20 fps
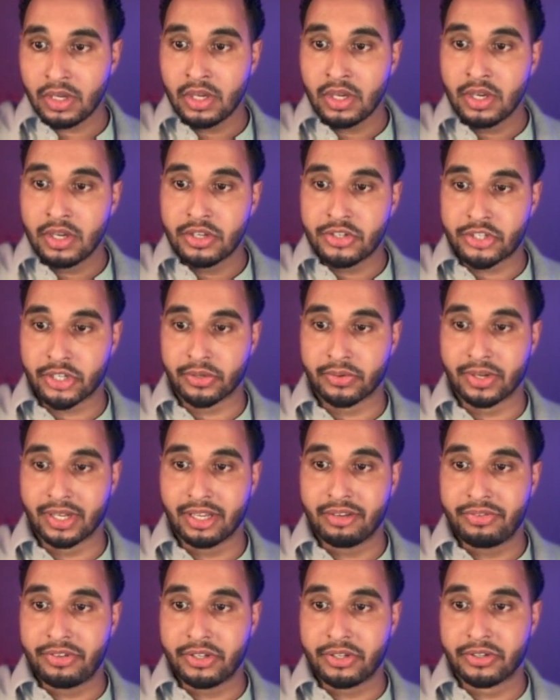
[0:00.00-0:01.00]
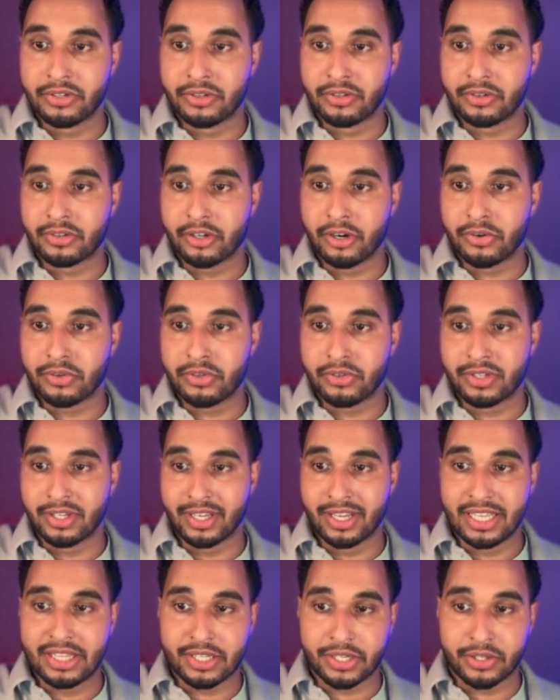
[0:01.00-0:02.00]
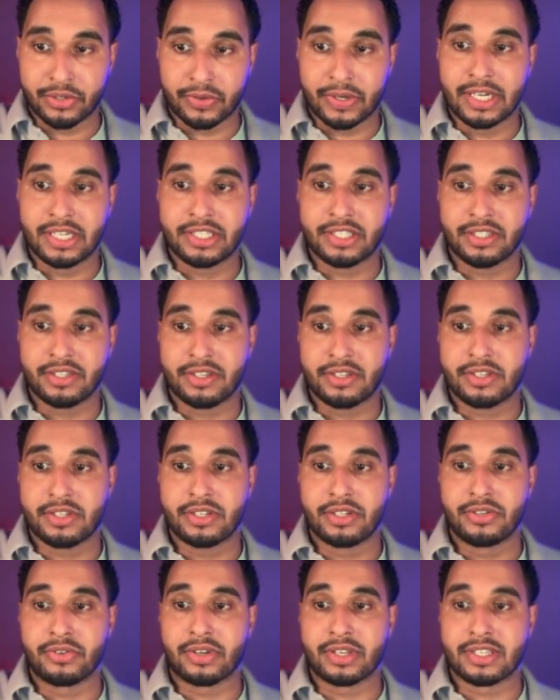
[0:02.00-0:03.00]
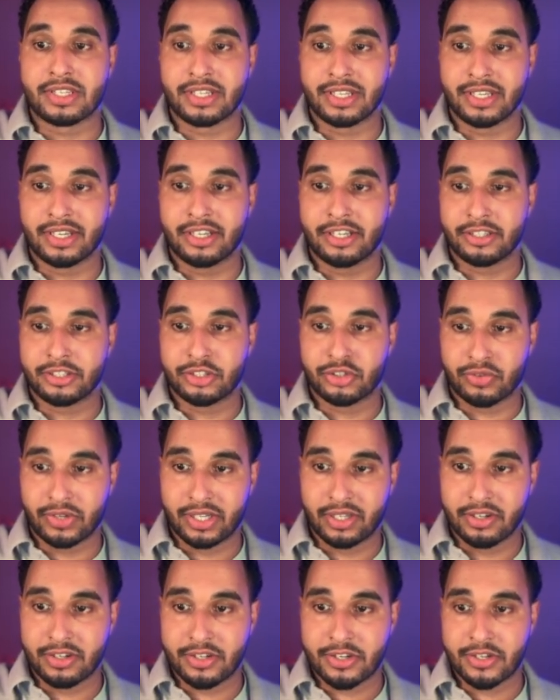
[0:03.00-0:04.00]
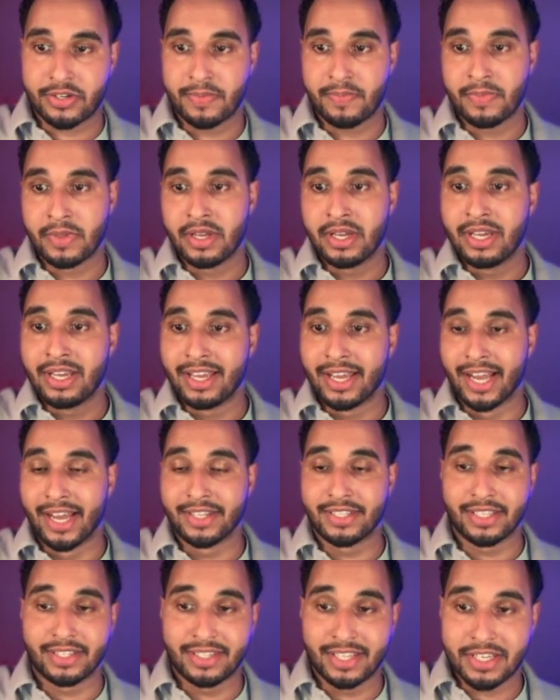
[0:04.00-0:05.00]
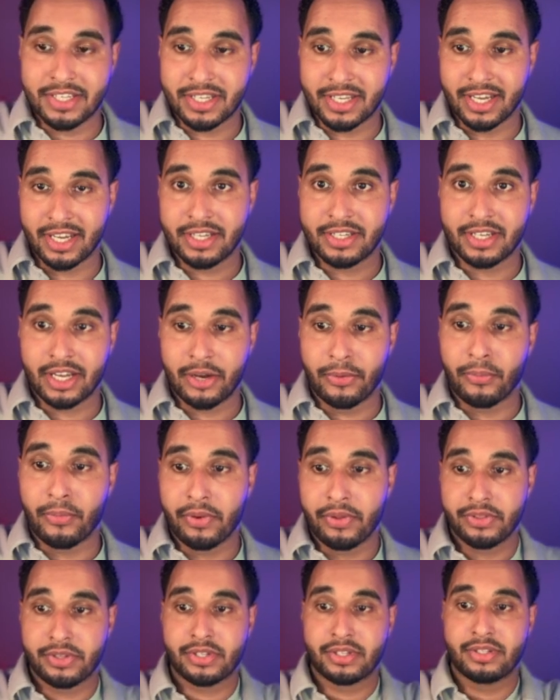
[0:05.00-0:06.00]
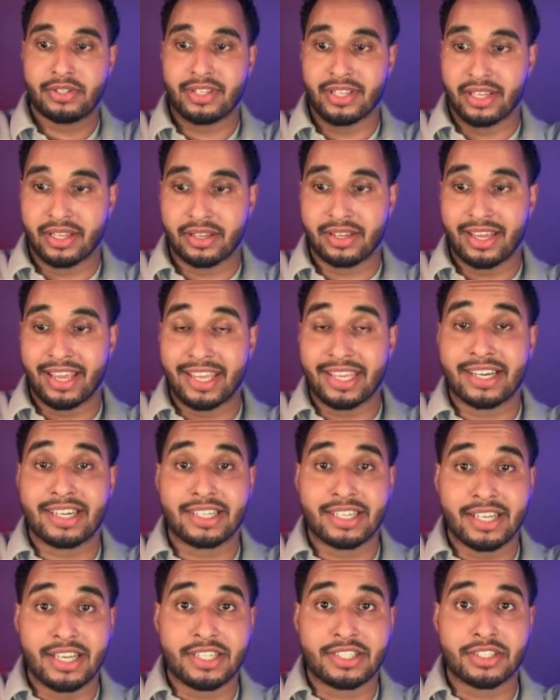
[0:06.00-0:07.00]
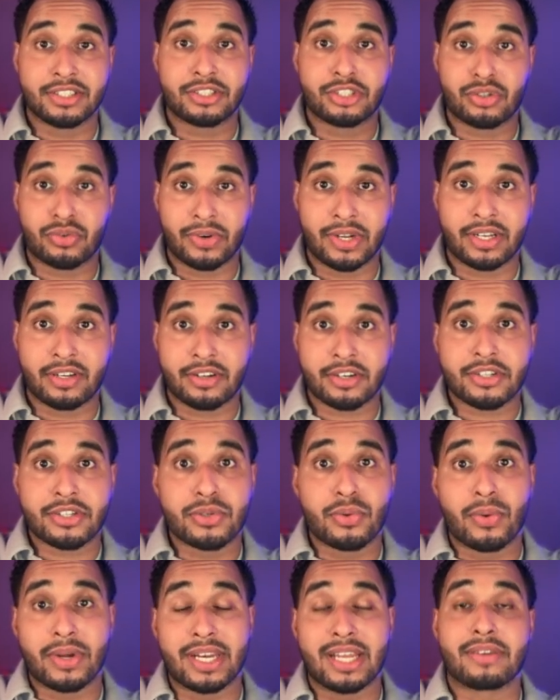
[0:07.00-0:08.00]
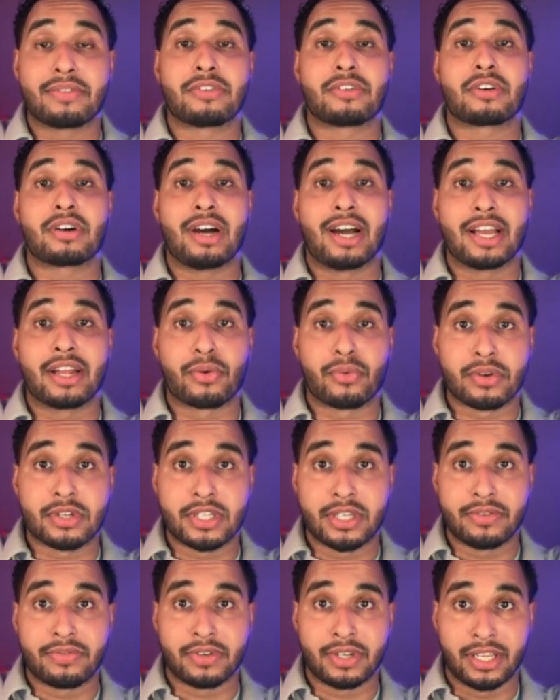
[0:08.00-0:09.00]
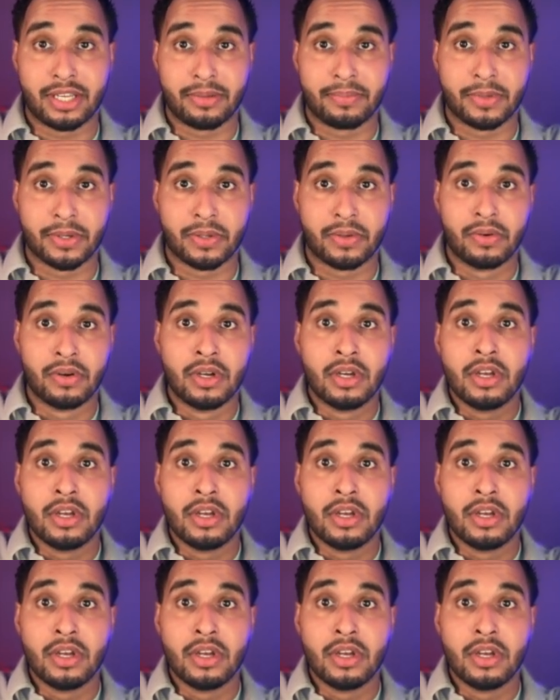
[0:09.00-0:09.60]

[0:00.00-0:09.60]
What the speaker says: So if you go to the integrations, you can see here triggers. And in this case, I want the AI agent triggers whenever I receive an email.